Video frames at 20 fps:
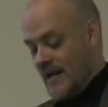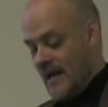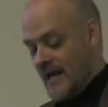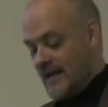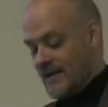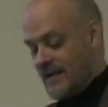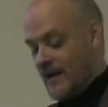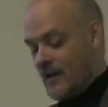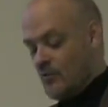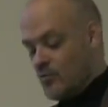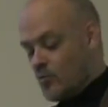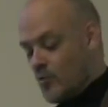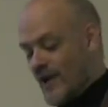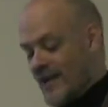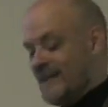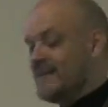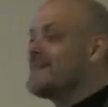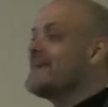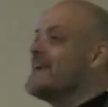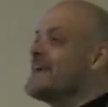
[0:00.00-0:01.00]
and can
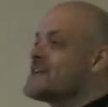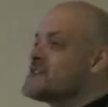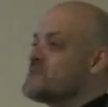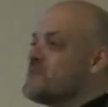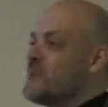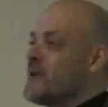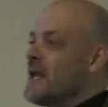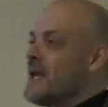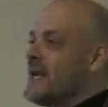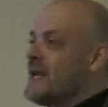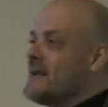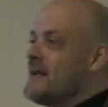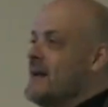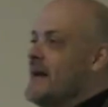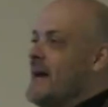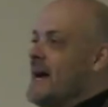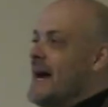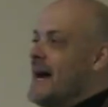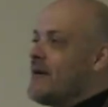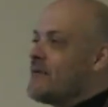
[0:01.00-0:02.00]
readily
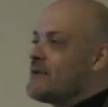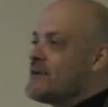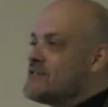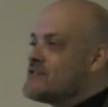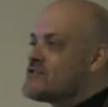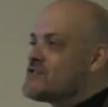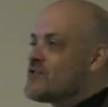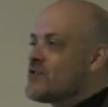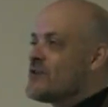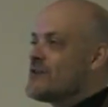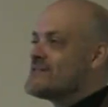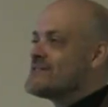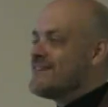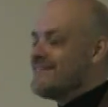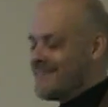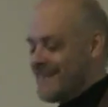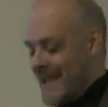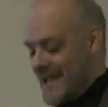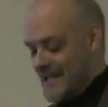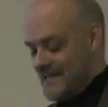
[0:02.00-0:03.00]
explain how
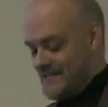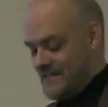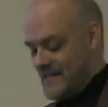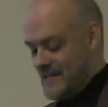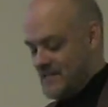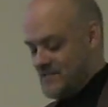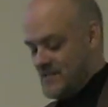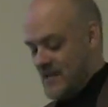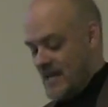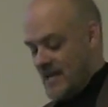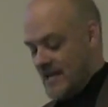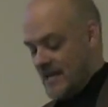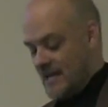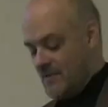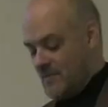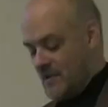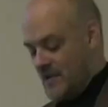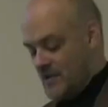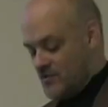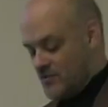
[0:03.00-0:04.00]
concerns like these
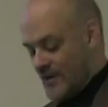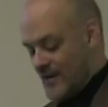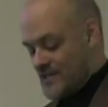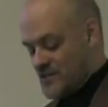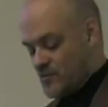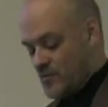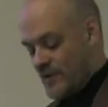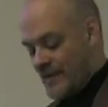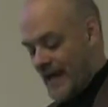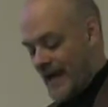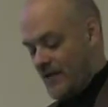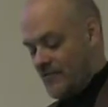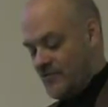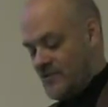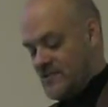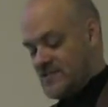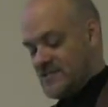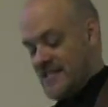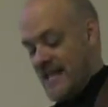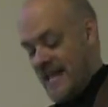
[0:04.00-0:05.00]
can be addressed
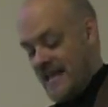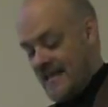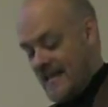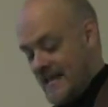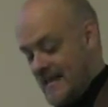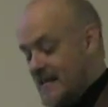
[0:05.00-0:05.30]
without the state,